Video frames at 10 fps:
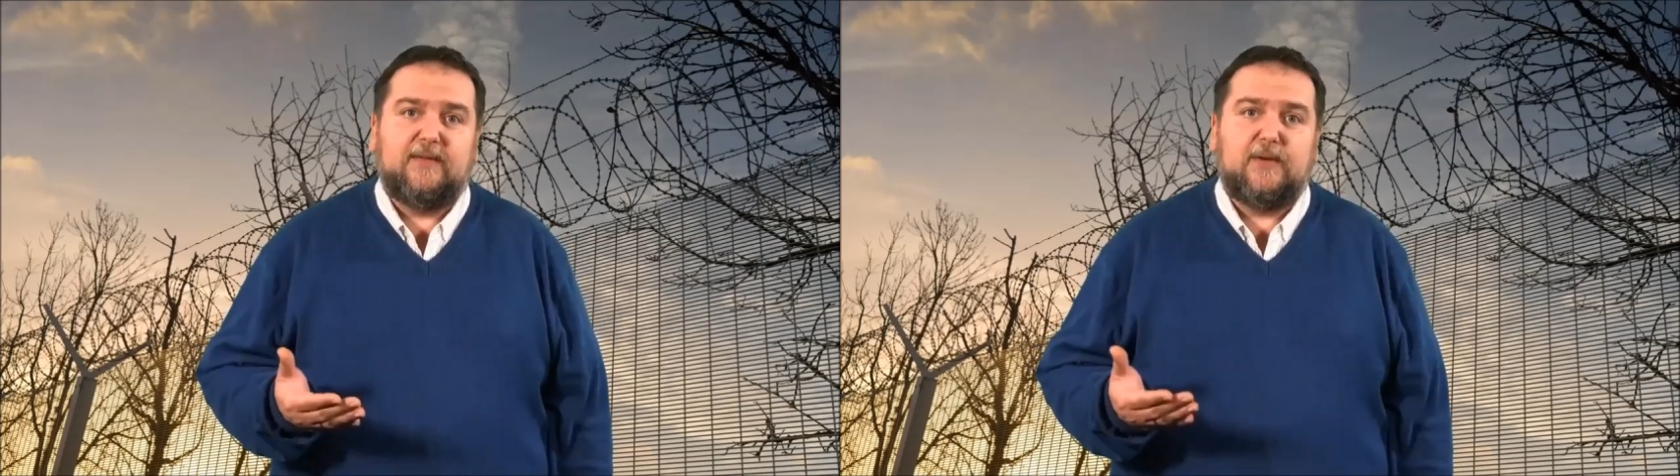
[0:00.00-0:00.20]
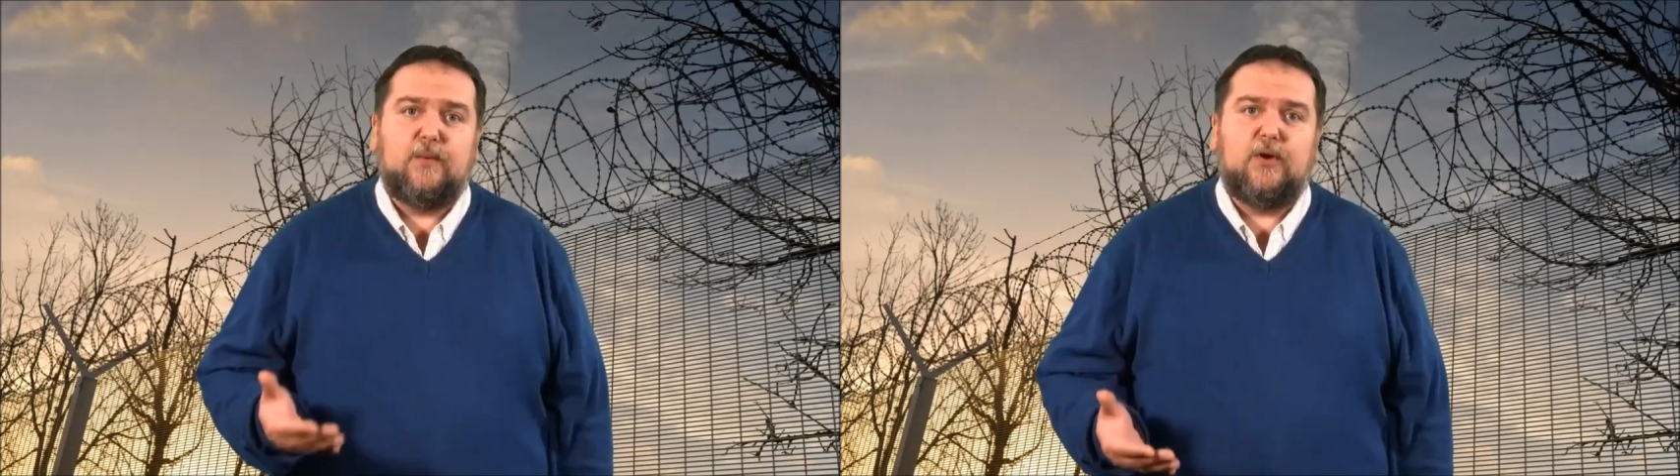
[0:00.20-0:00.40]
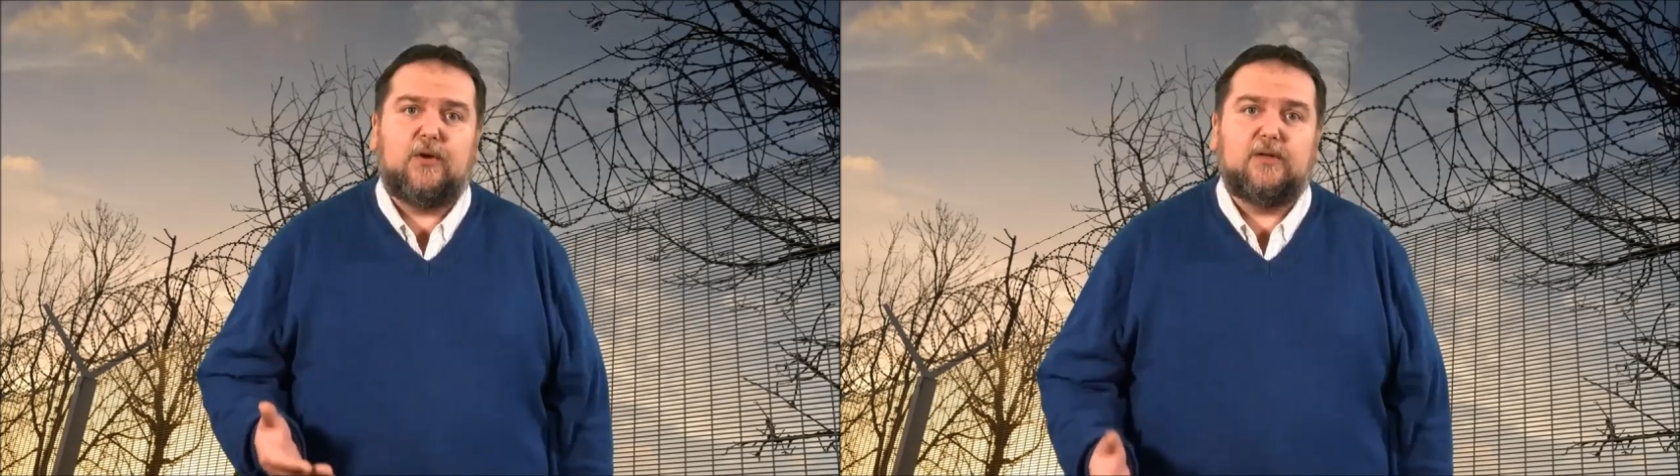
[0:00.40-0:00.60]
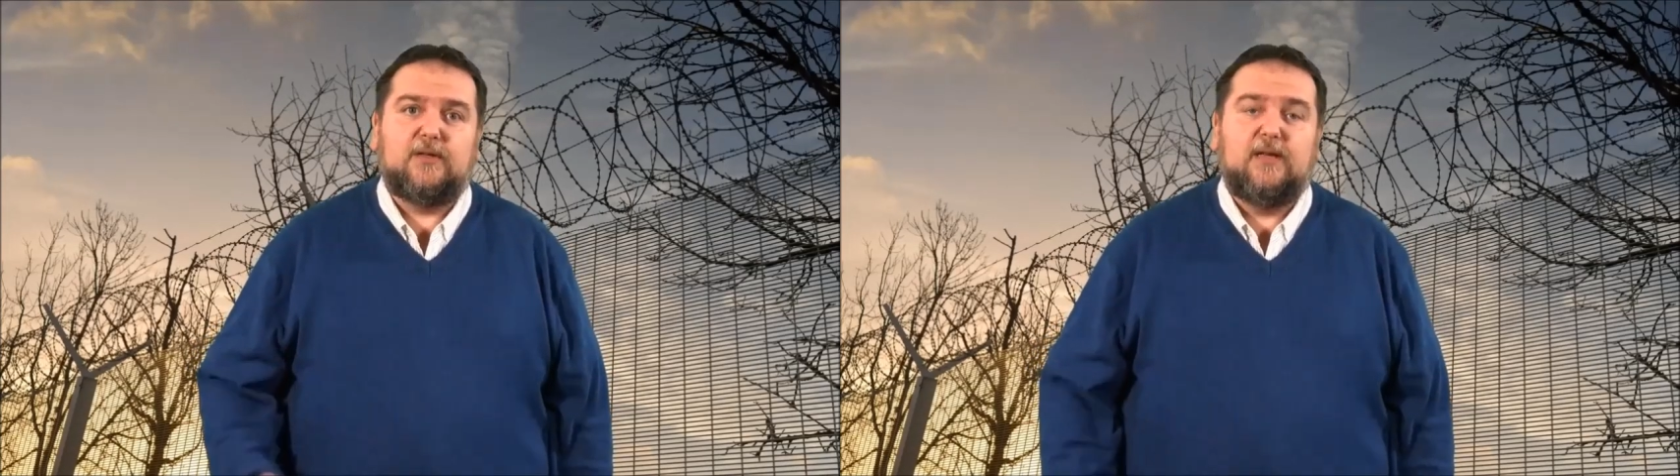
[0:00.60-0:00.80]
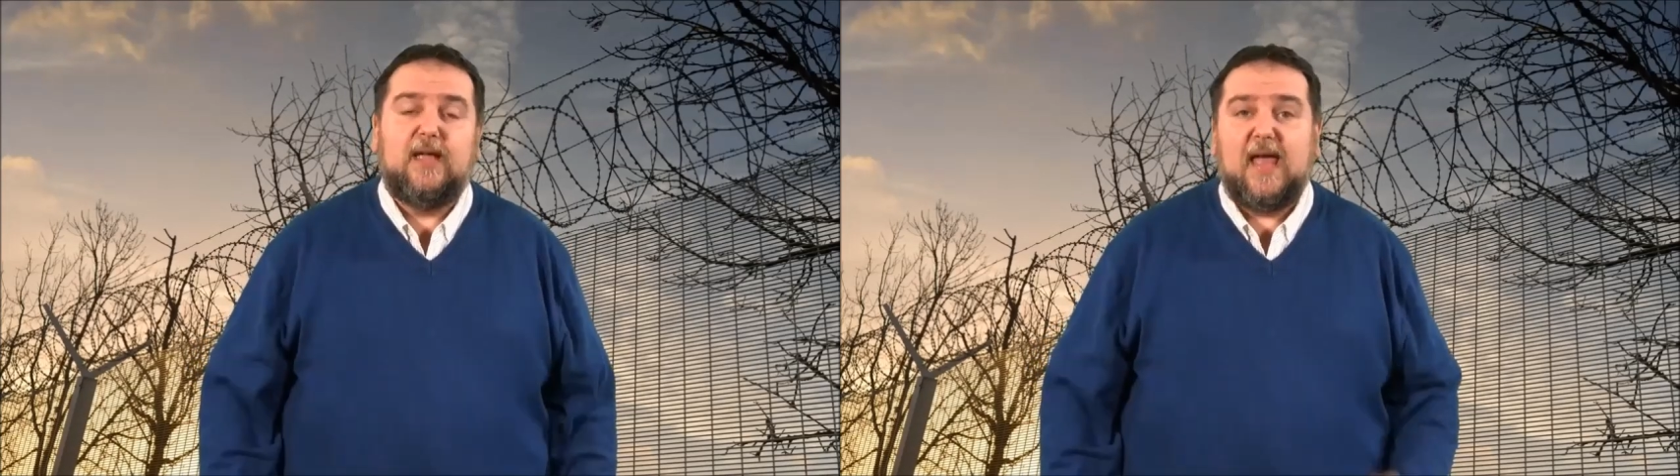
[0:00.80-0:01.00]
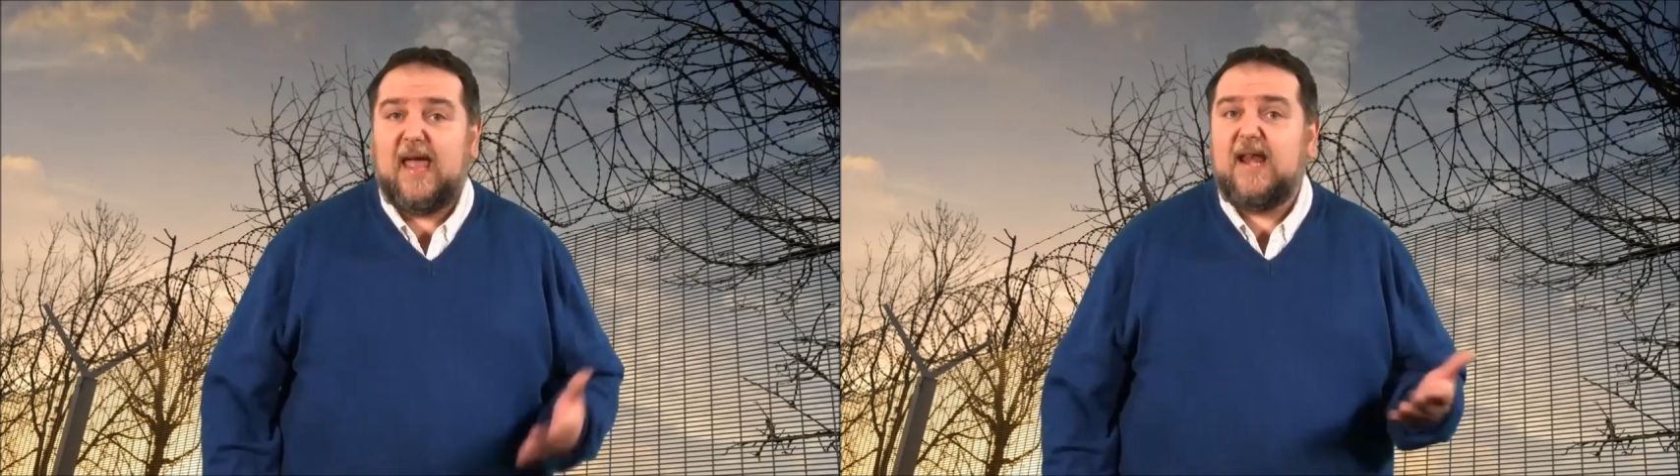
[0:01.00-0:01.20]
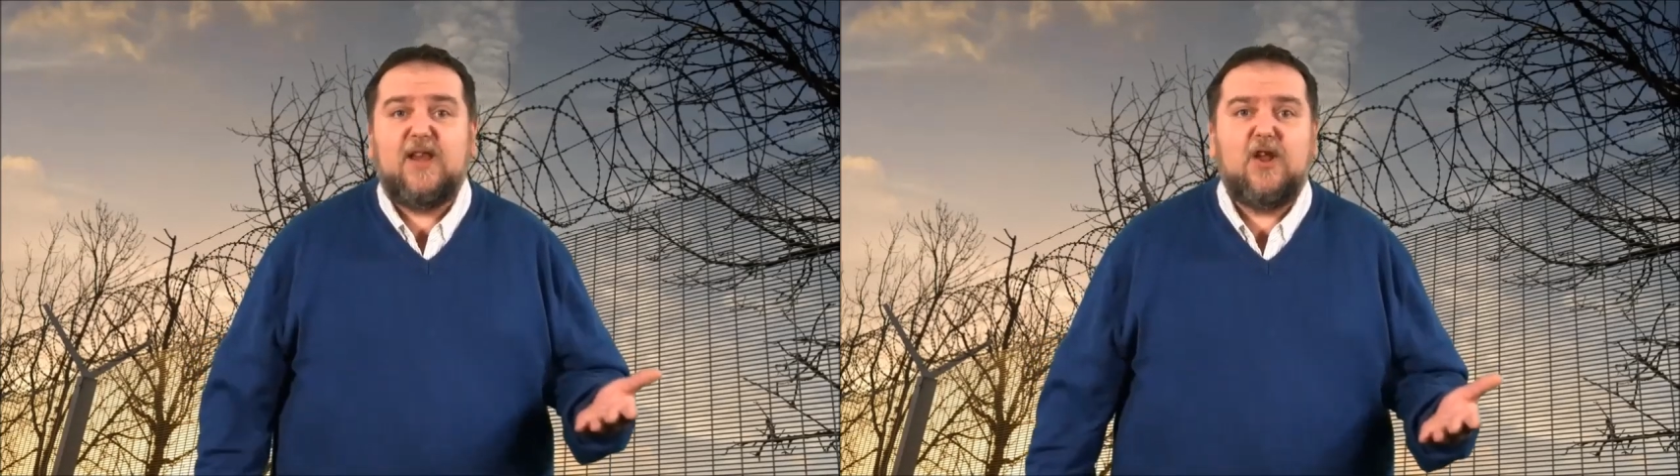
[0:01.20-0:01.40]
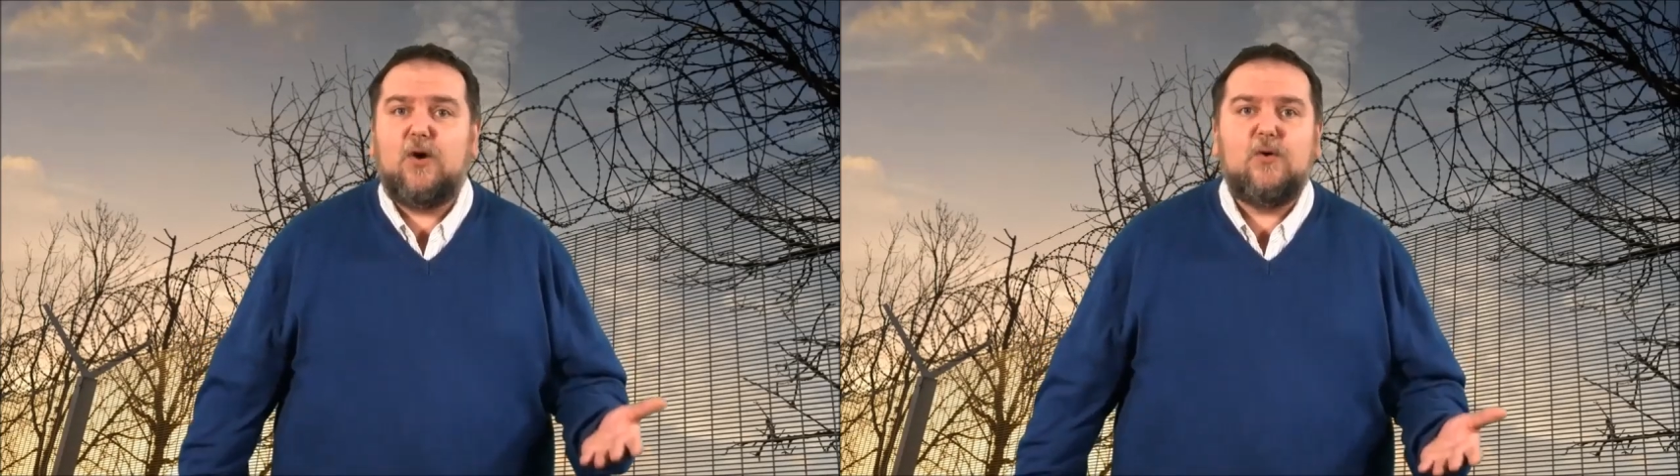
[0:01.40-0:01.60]
in the world,
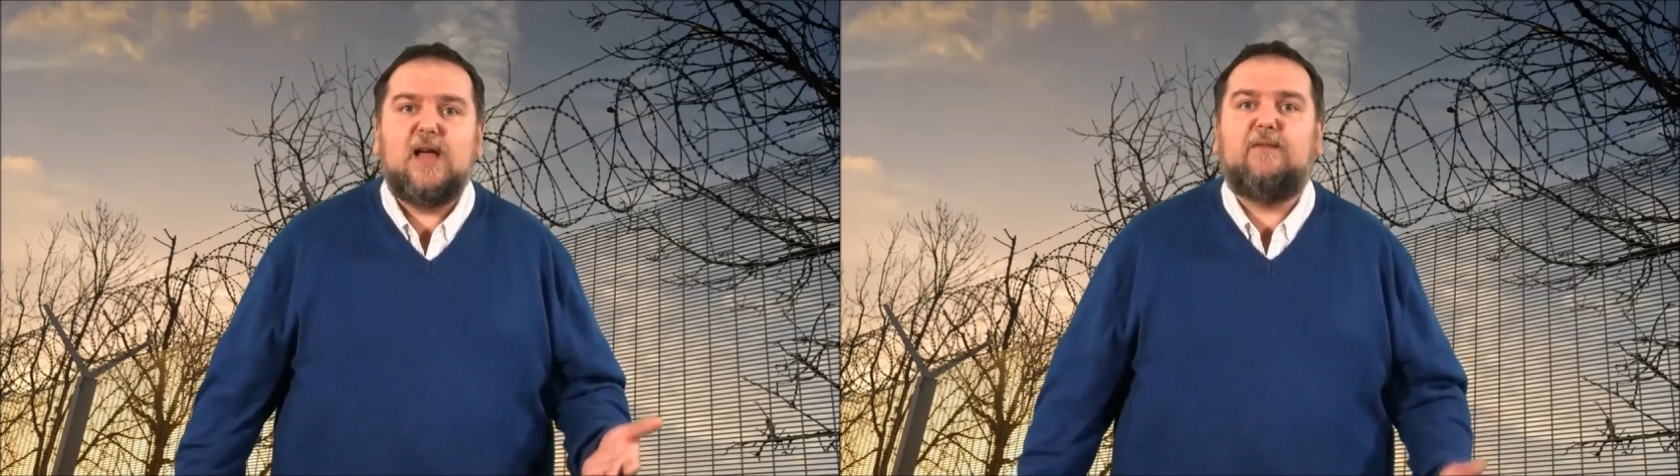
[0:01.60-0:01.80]
and no